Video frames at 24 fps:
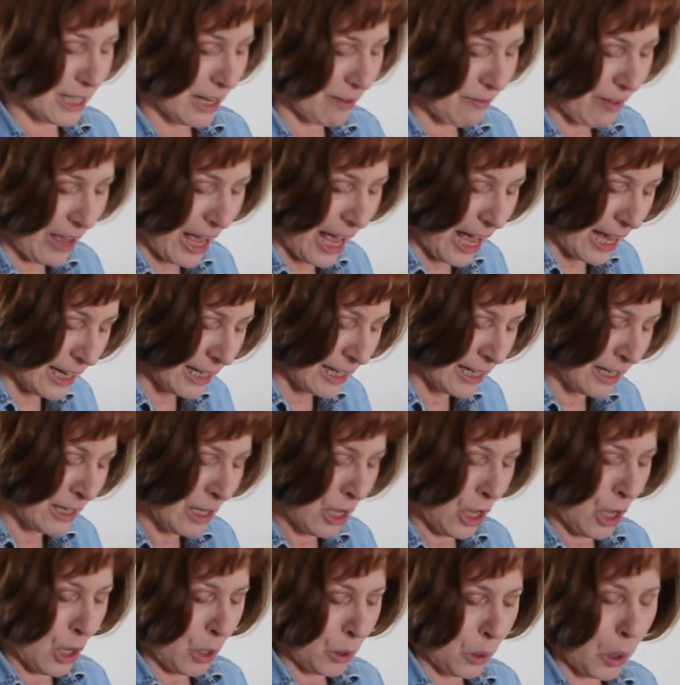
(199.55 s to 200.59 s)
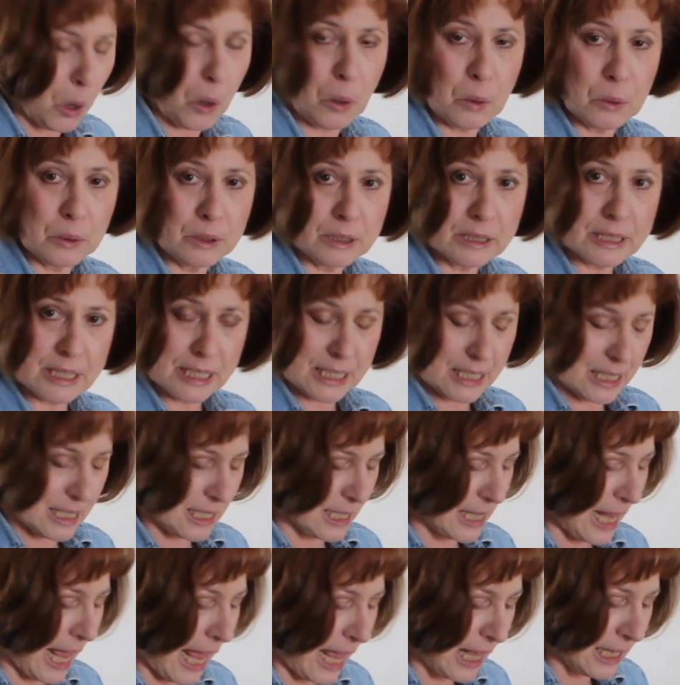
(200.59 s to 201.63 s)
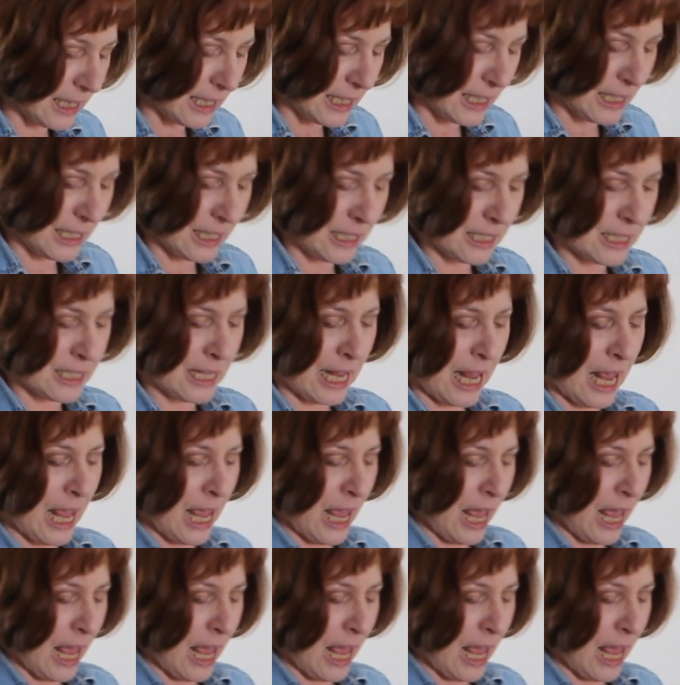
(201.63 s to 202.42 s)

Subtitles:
I've had it cold in salads